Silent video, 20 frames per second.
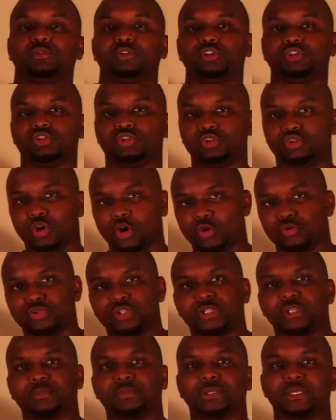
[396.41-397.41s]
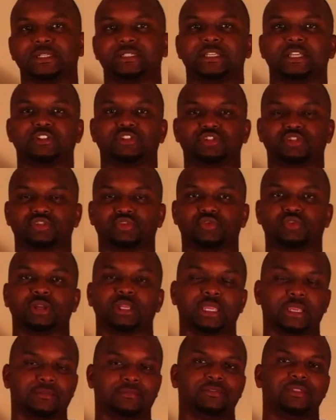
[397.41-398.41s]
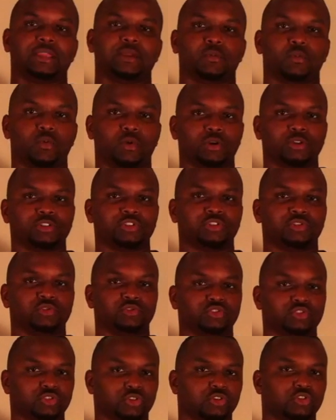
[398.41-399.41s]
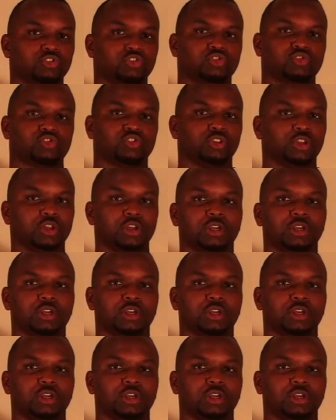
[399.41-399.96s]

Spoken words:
go to the PlayStation Store if they want to search, look,